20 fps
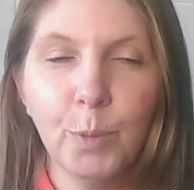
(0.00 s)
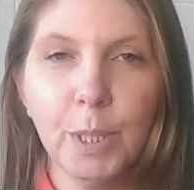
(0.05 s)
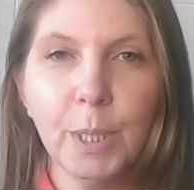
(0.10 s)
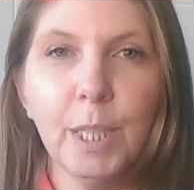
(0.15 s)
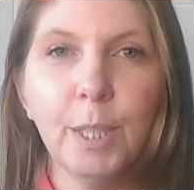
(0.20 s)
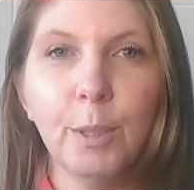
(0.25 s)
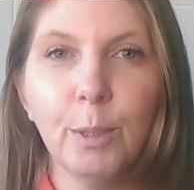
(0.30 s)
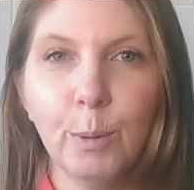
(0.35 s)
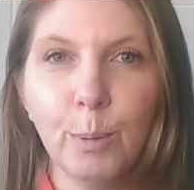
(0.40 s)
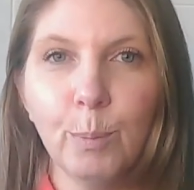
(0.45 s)

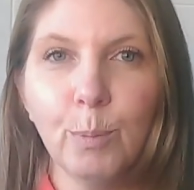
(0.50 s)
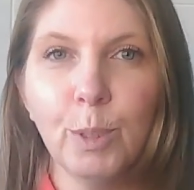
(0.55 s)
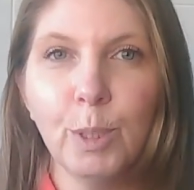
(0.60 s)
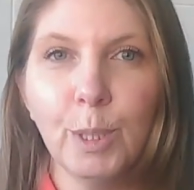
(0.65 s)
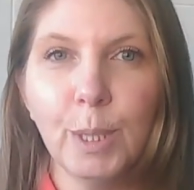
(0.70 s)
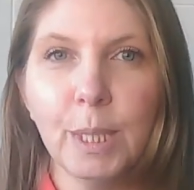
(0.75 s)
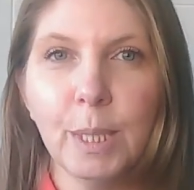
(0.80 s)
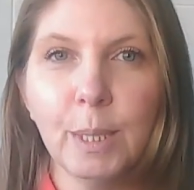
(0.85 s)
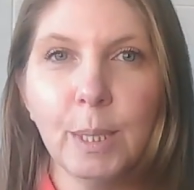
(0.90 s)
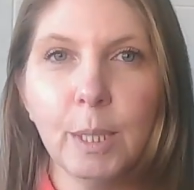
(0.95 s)
see
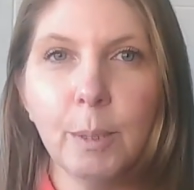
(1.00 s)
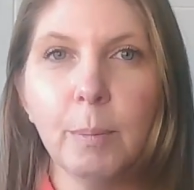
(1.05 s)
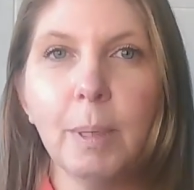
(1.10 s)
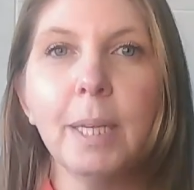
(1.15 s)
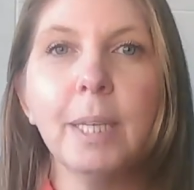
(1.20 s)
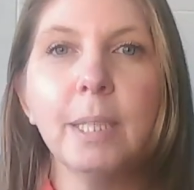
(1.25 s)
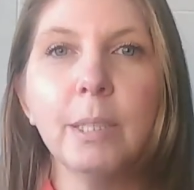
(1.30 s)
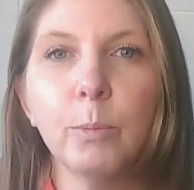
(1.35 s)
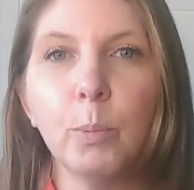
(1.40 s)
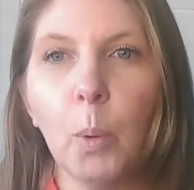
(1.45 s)
the system
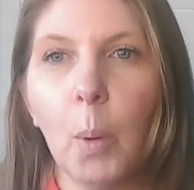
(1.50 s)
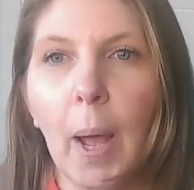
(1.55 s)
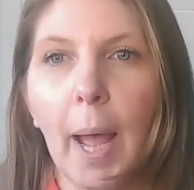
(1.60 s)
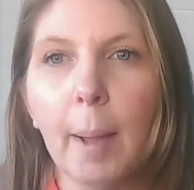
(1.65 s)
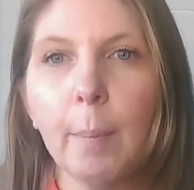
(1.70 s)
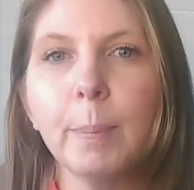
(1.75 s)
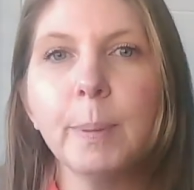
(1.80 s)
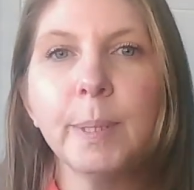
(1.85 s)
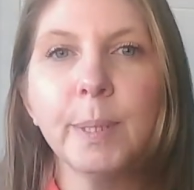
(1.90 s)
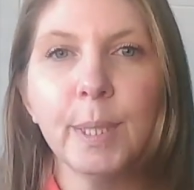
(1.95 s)
and what
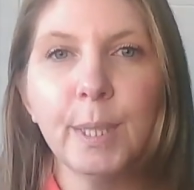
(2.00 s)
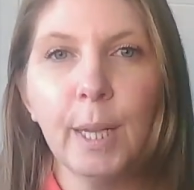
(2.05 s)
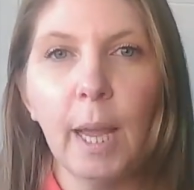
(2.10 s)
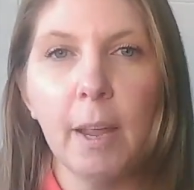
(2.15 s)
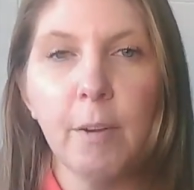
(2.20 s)
happens in